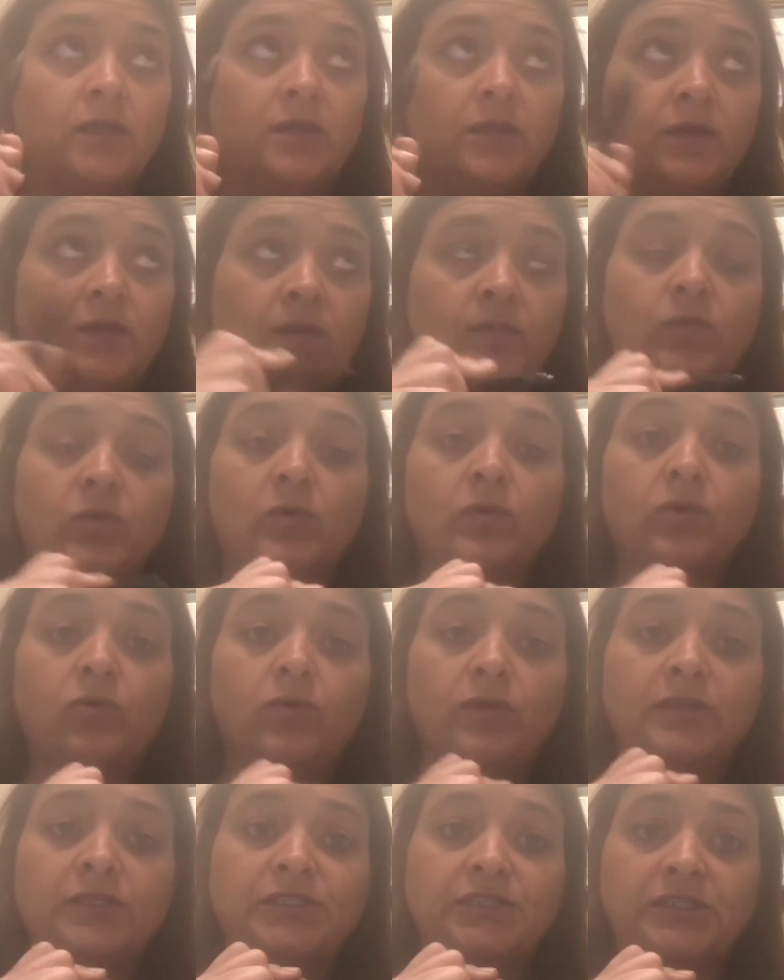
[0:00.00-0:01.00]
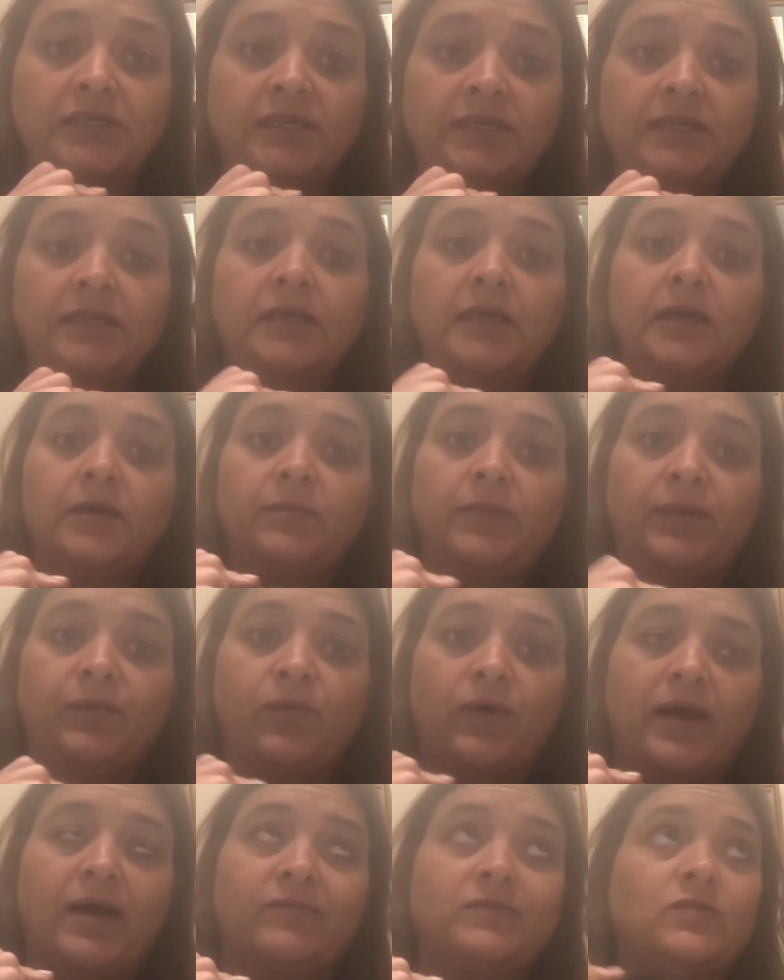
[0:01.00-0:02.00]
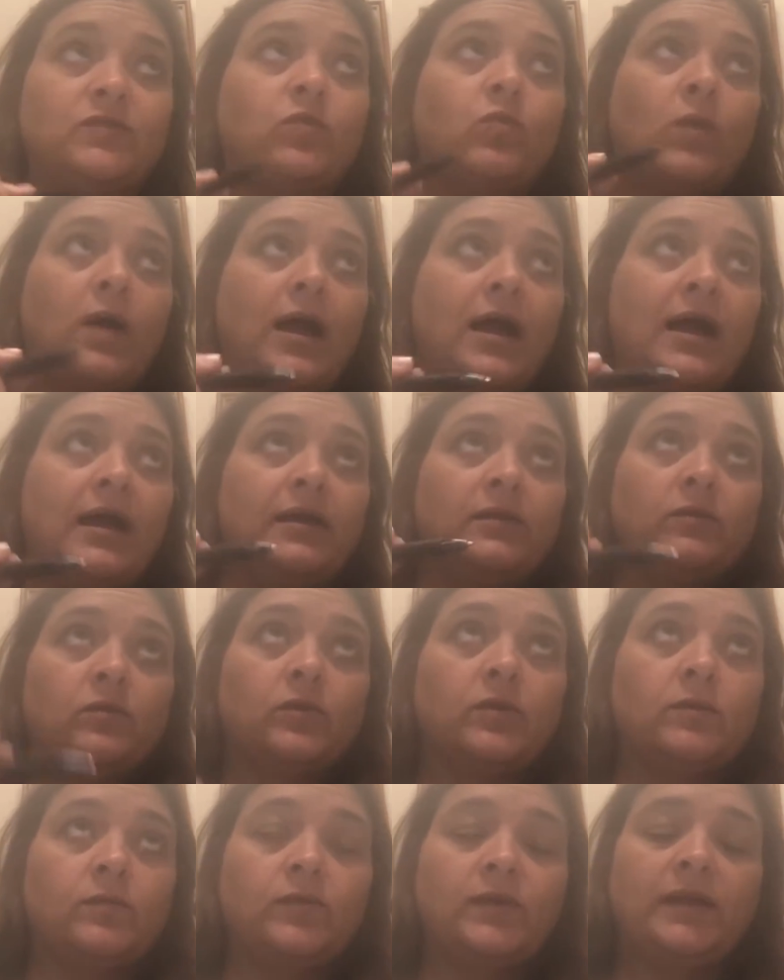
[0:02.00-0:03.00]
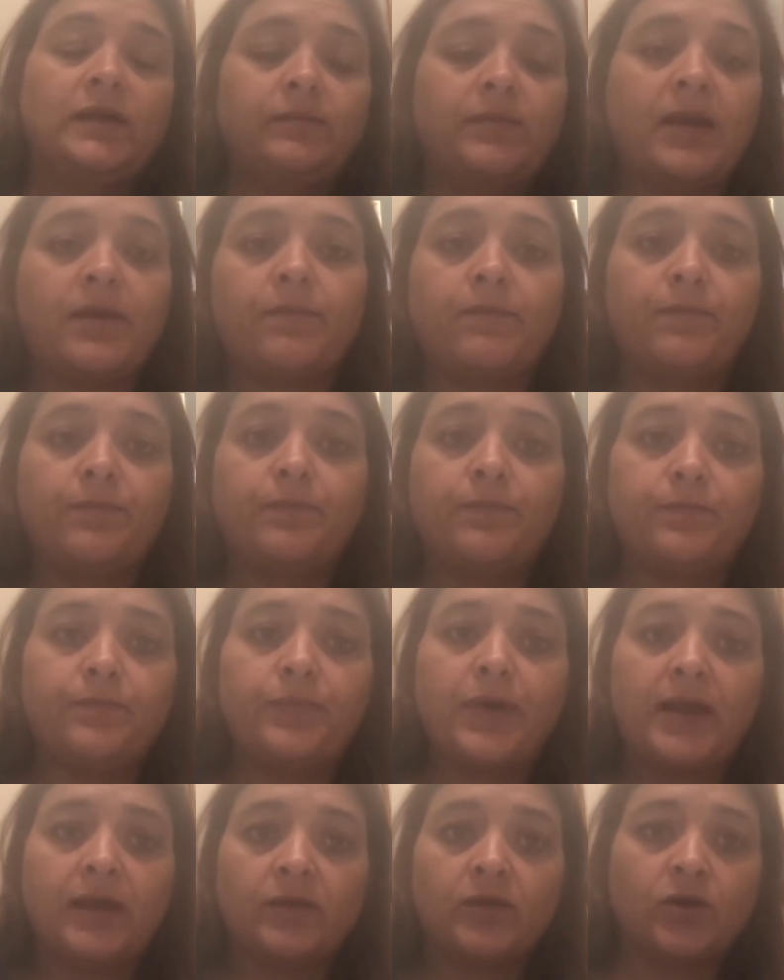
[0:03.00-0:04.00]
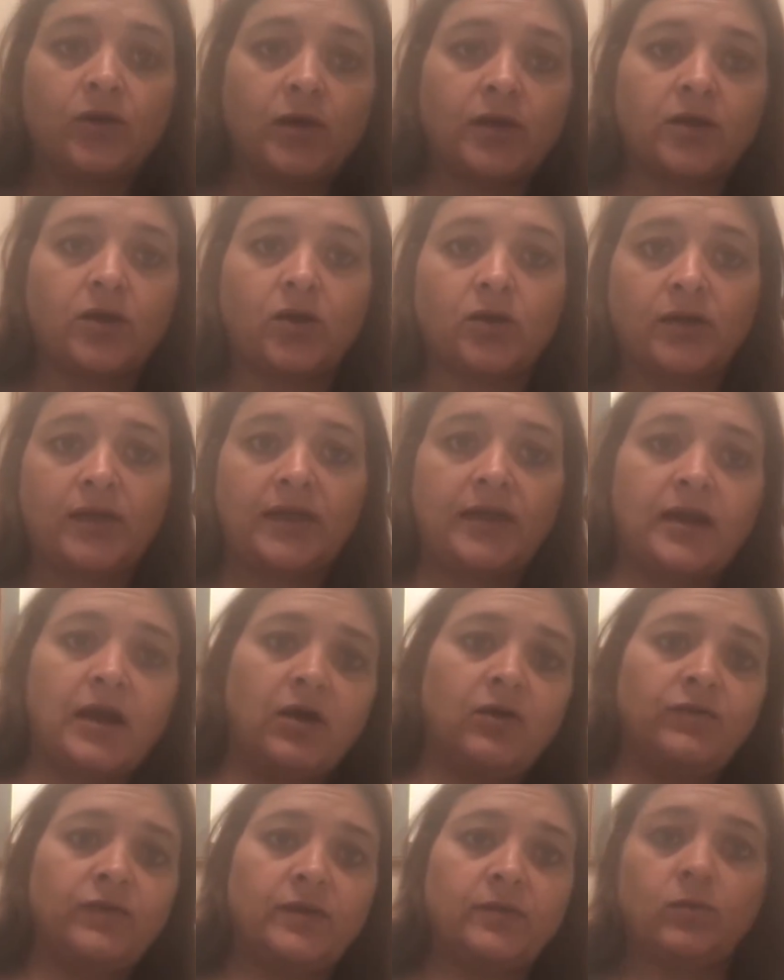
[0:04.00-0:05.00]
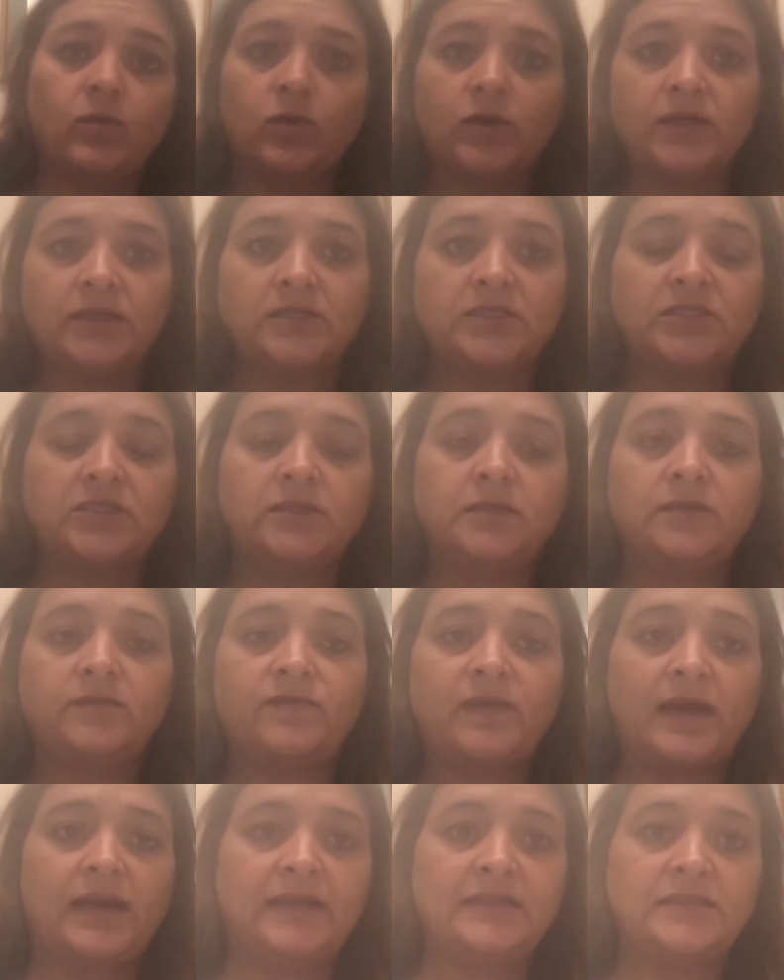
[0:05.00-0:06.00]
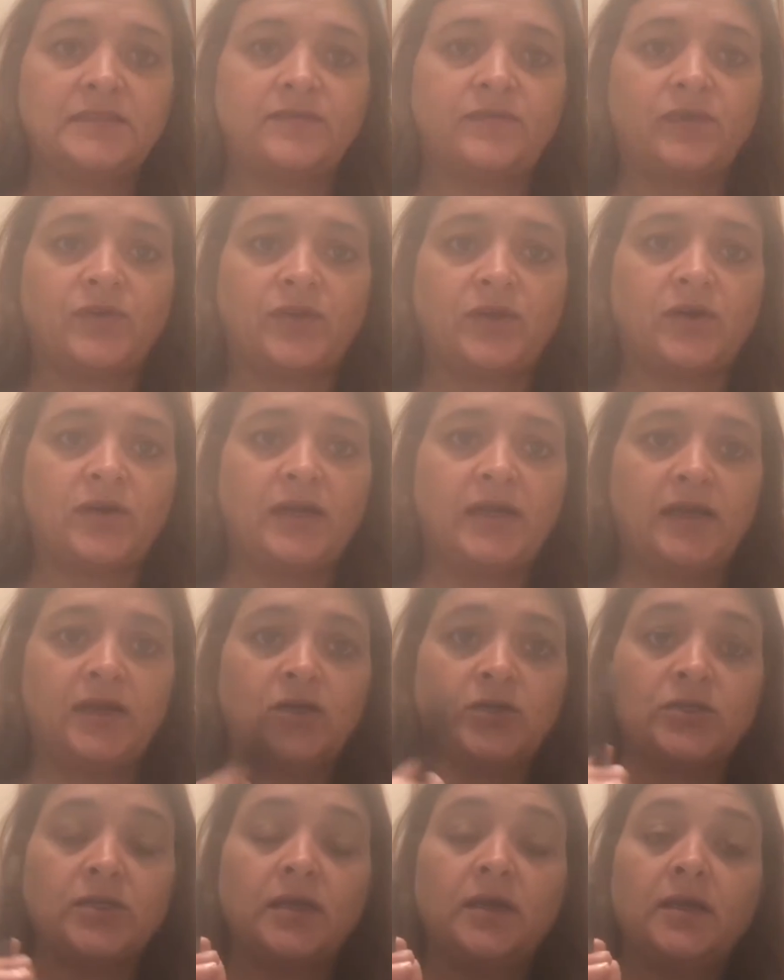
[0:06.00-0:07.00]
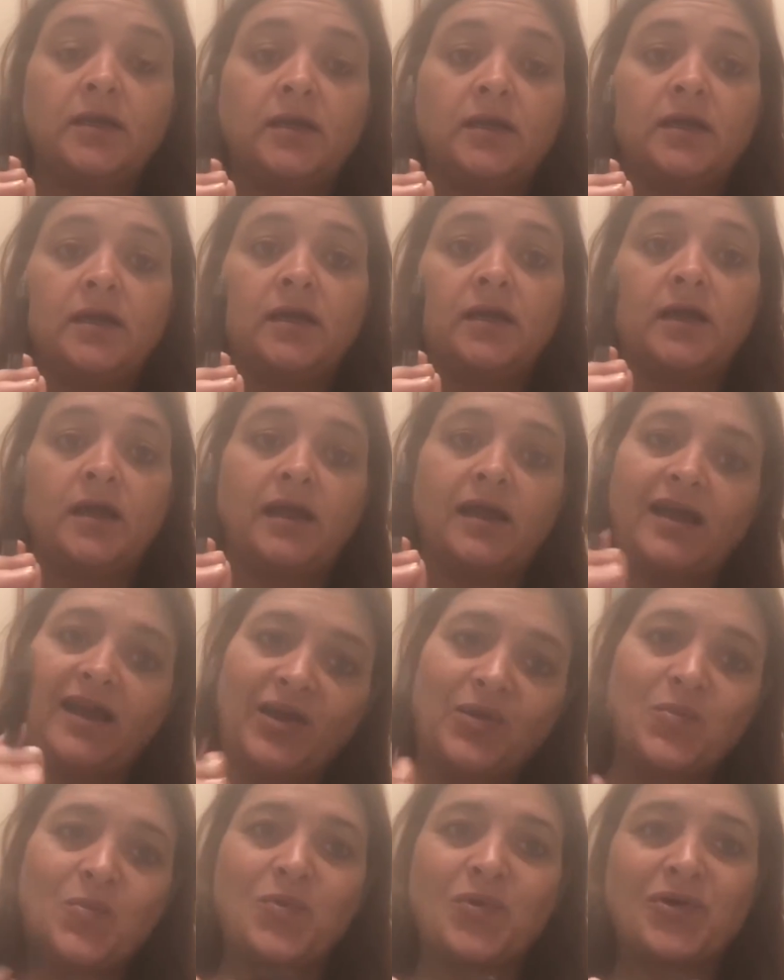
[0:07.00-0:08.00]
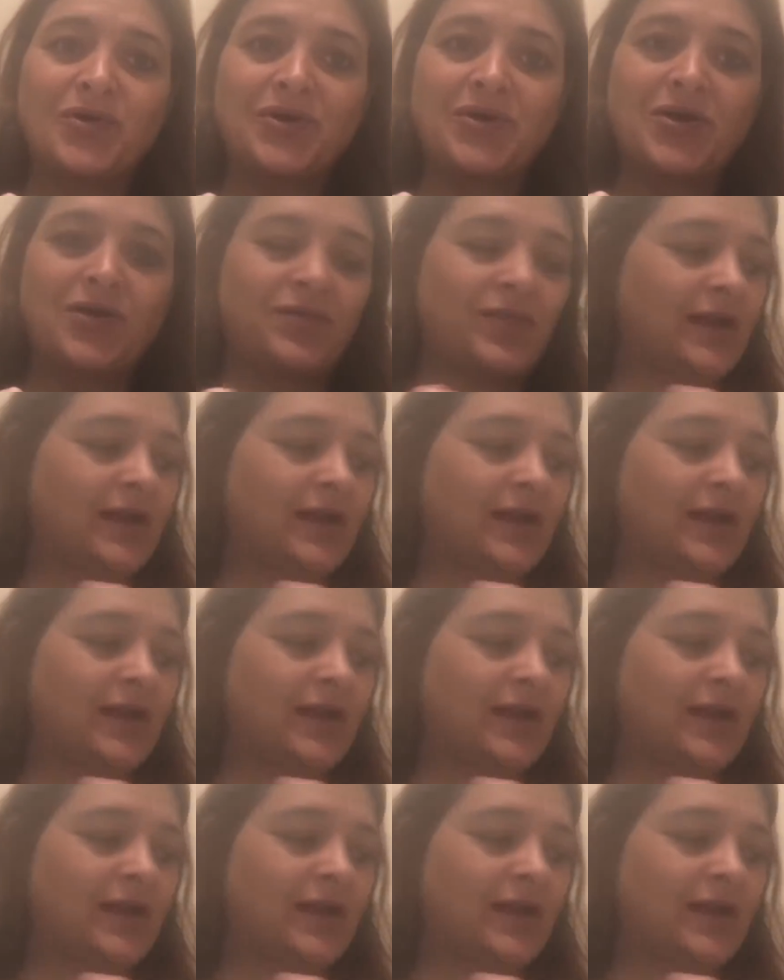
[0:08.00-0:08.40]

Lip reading: the number one question people have is, why in the world would anybody pay their credit card debt off in a mortgage and finance it for 30 years? And we're going to go